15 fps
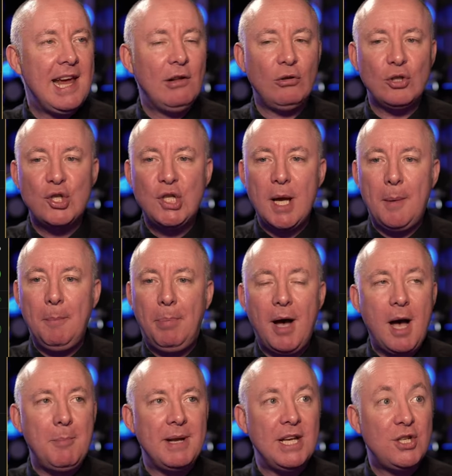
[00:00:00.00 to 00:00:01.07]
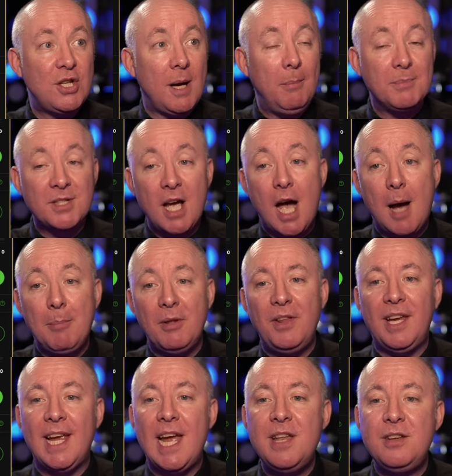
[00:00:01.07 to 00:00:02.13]
It'll jump up and it jumps up at
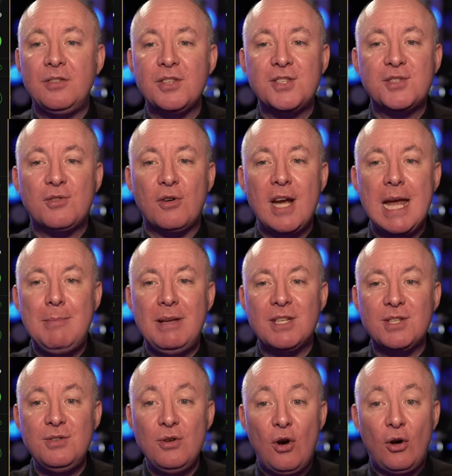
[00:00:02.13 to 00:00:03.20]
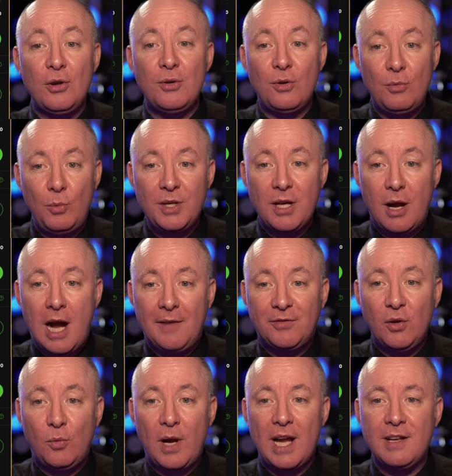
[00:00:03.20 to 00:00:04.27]
the end of the stream. It's not. We don't have
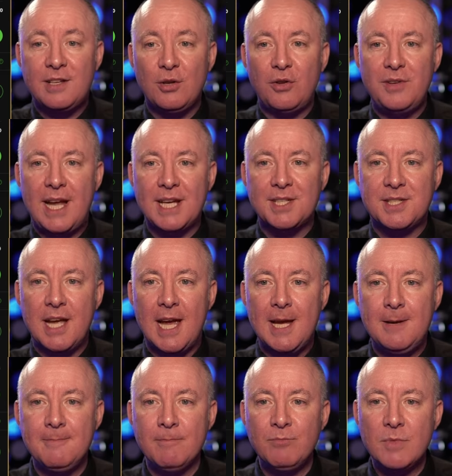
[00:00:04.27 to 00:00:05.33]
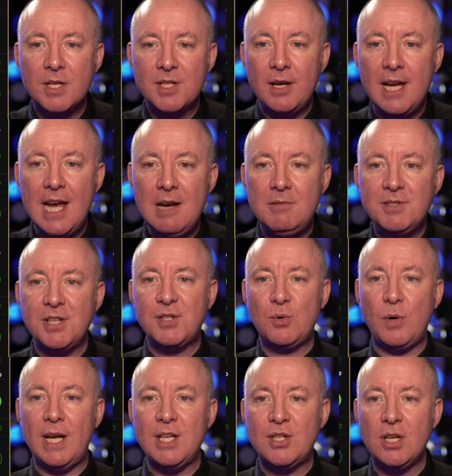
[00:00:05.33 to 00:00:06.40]
to wait till the next day. So here is a
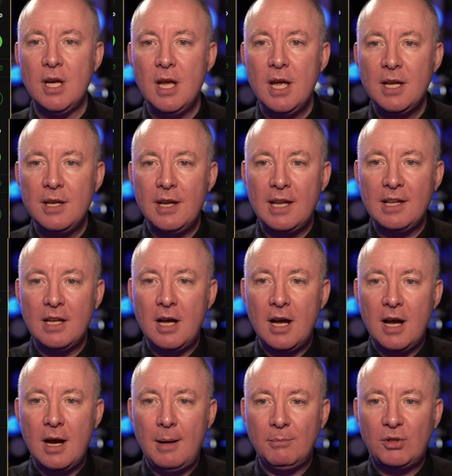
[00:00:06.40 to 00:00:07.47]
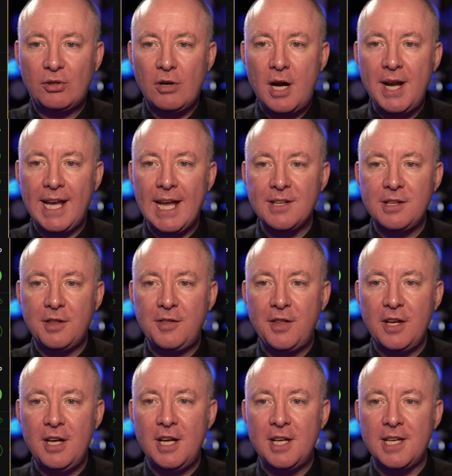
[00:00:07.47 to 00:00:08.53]
Twitch. Uh, I'm trying to get to
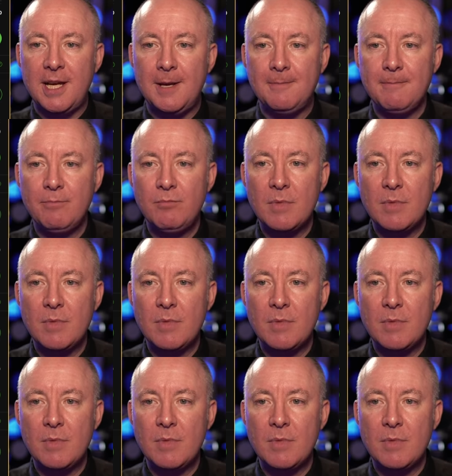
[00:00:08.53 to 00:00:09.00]
30